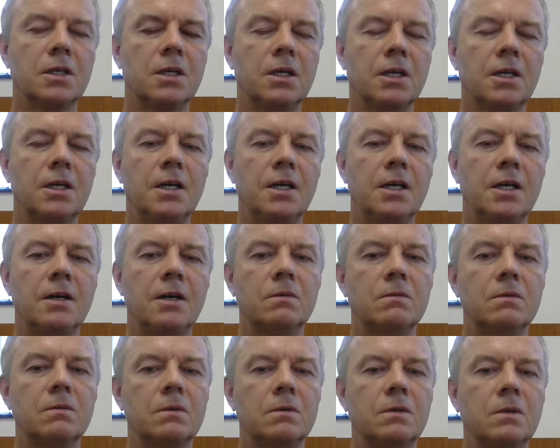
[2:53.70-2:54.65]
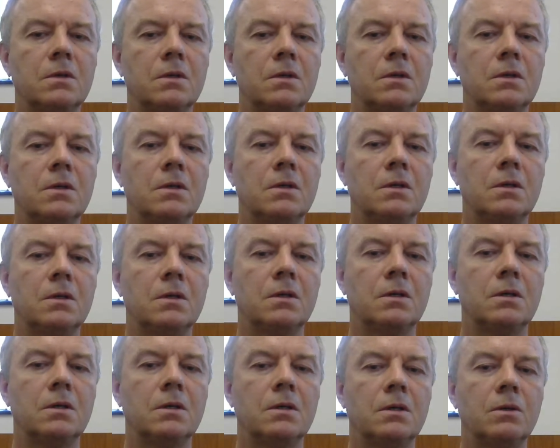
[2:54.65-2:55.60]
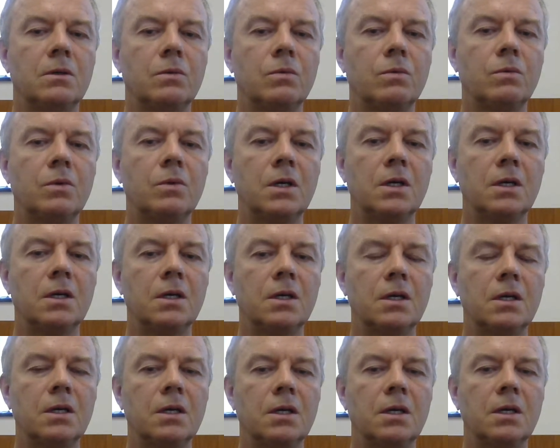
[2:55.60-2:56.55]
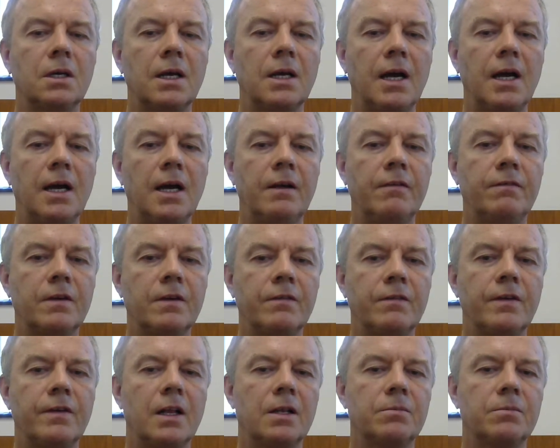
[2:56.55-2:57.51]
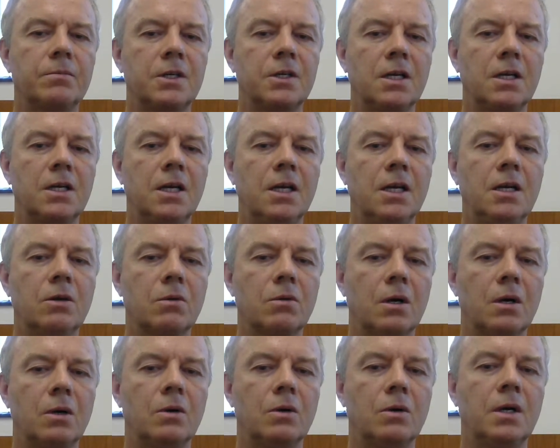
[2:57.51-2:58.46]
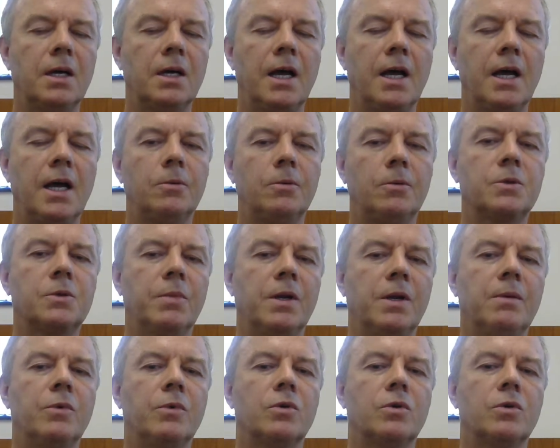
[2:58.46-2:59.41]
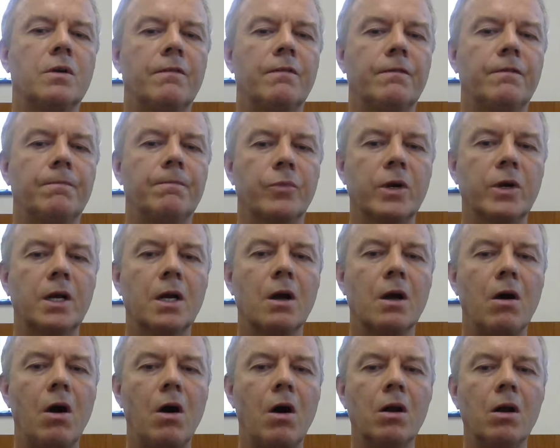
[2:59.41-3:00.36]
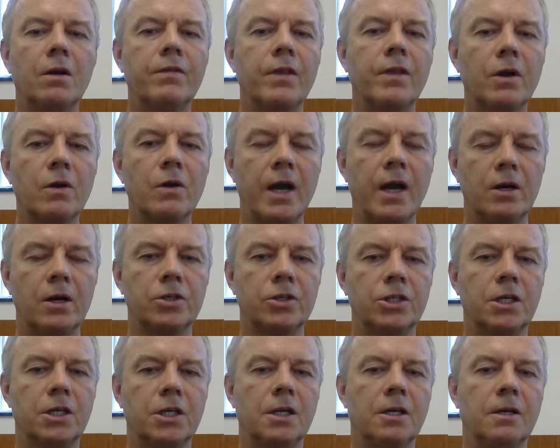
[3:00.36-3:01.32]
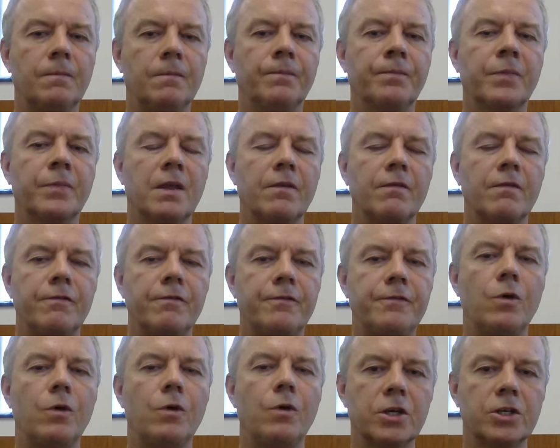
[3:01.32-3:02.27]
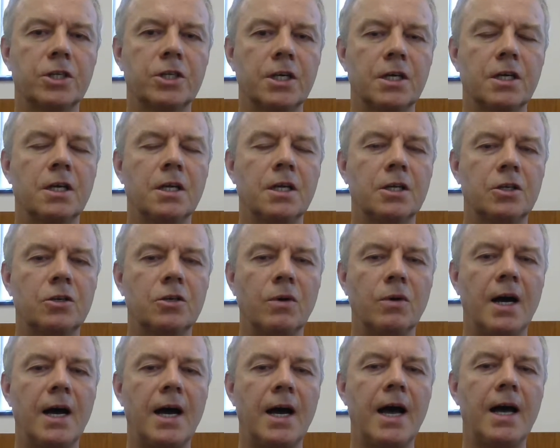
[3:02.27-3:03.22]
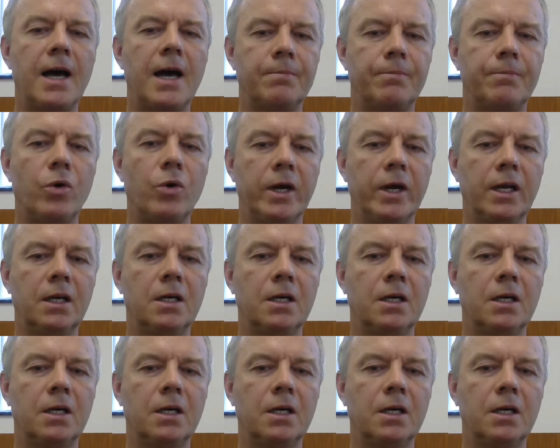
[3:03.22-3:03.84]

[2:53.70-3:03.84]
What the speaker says: Now, what I've developed in Hero helps people to bring all of their energy and focus it to a hot point